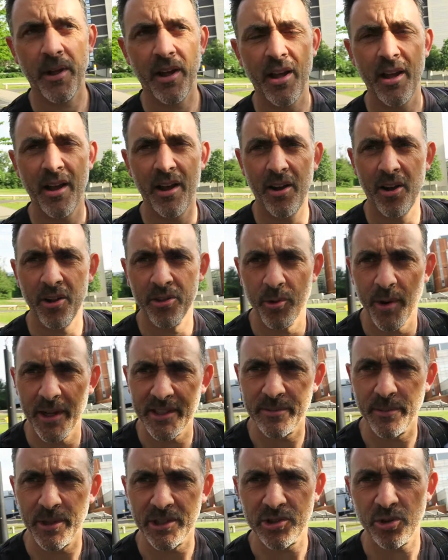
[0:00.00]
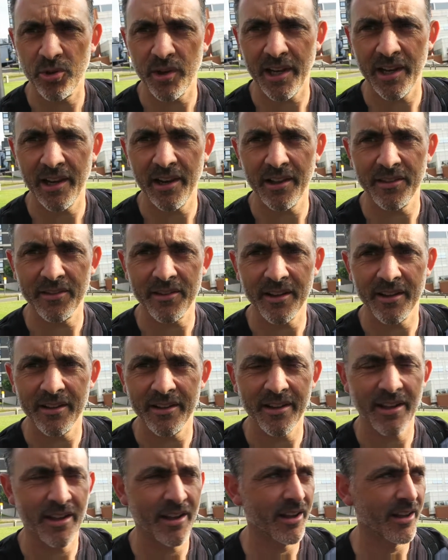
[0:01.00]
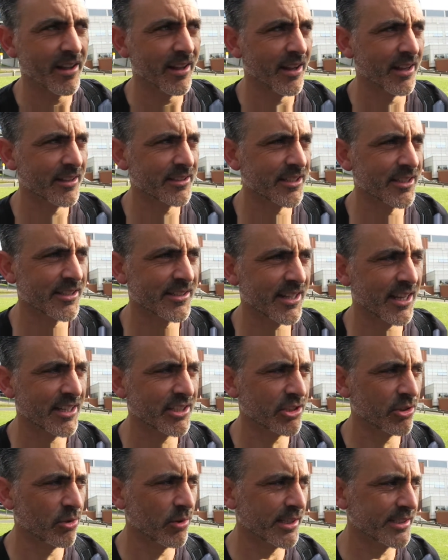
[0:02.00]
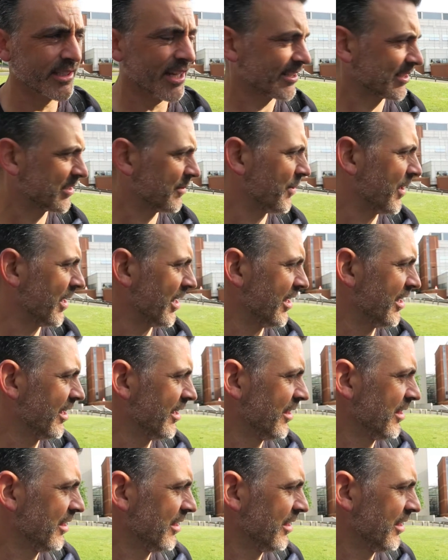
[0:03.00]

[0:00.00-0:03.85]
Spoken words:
on the way to my talk in London to the station always has to be